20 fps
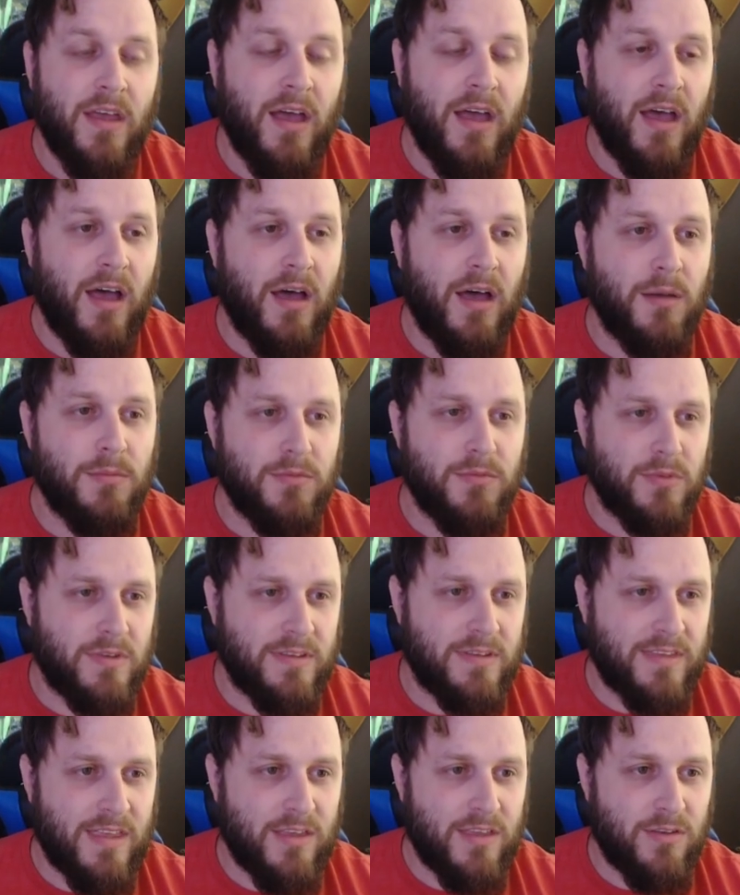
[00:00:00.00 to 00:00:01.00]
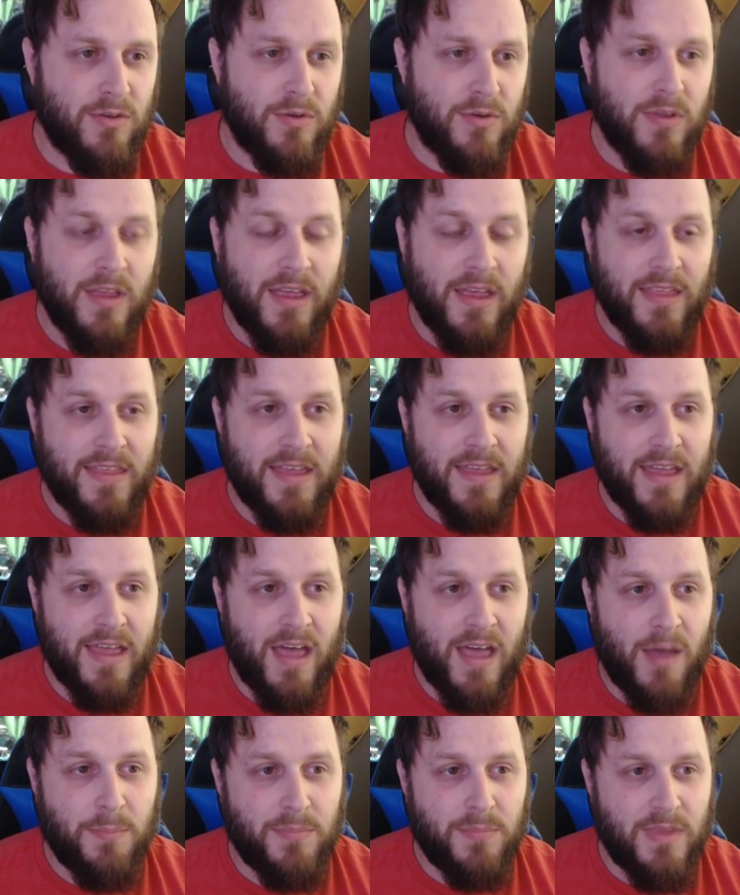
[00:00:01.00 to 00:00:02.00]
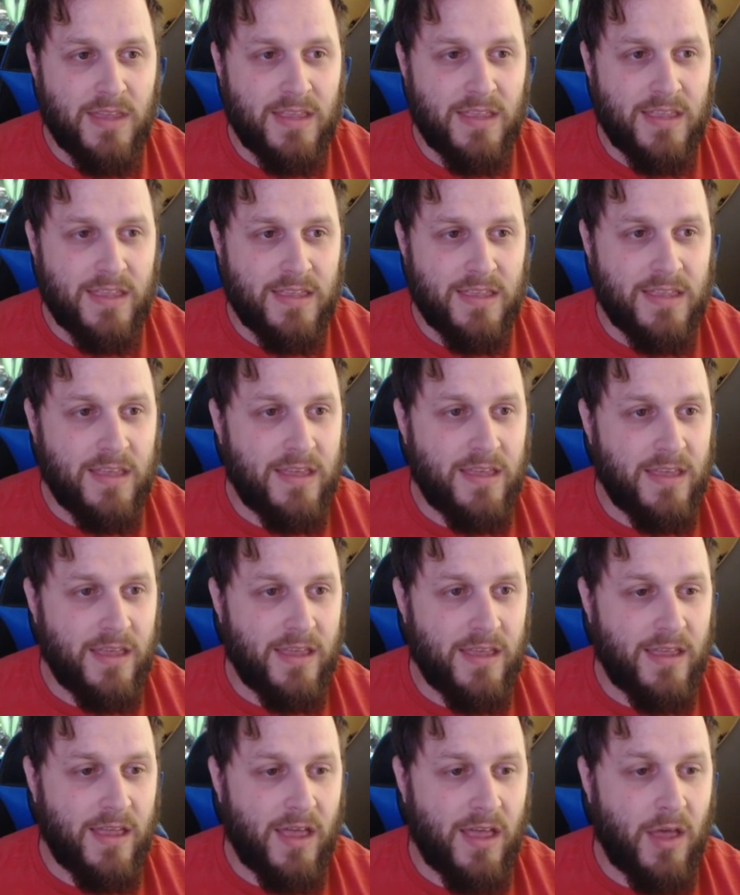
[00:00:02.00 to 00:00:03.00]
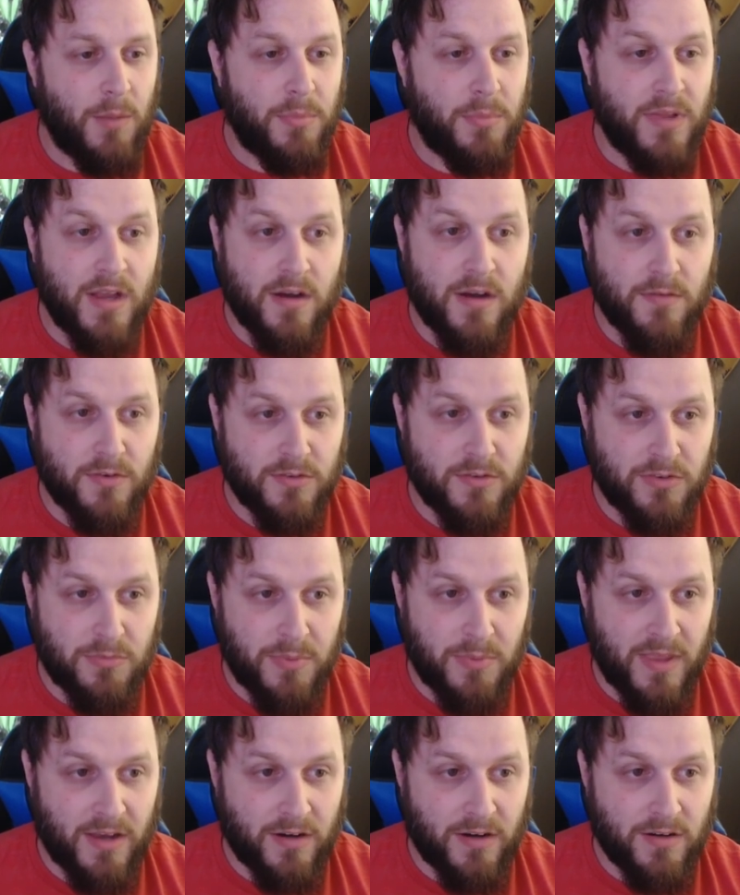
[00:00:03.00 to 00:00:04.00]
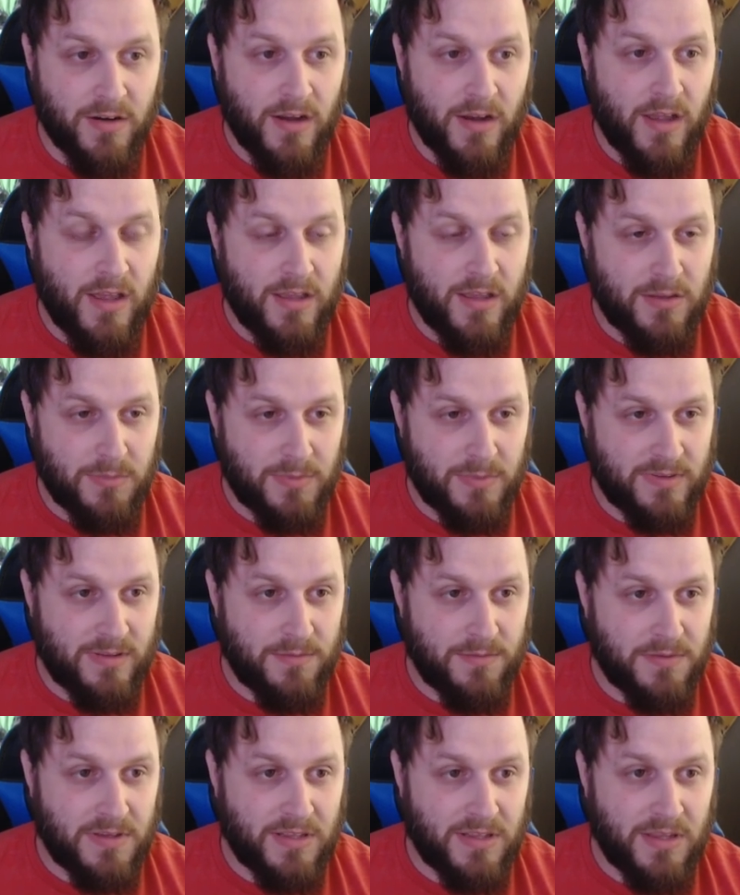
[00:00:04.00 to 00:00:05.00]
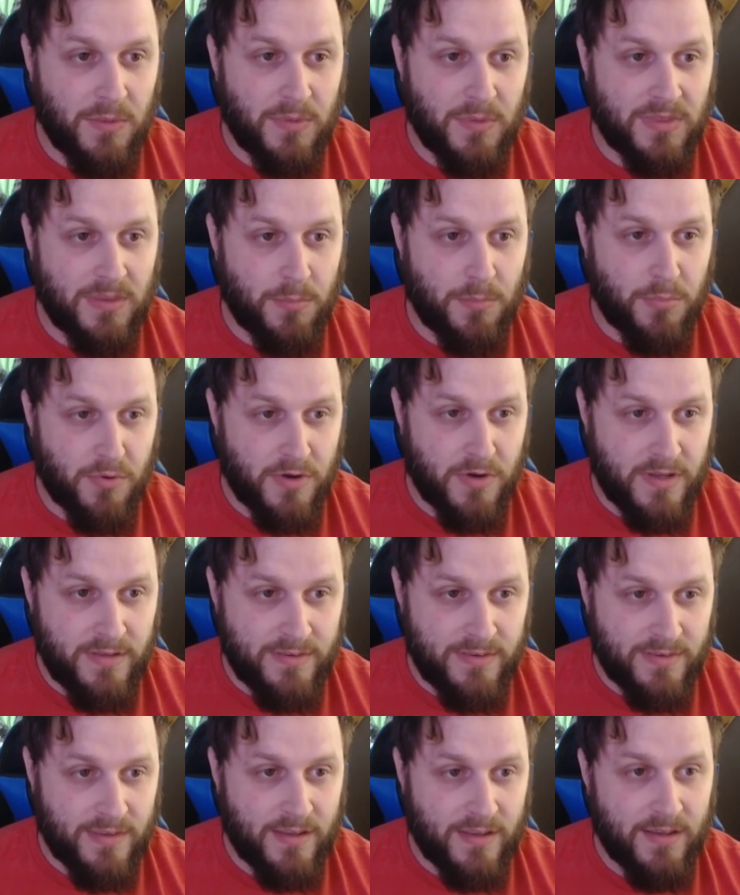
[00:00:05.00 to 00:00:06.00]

Uh, so let's get into it. They updated uh, player versus player, specifically with the priest.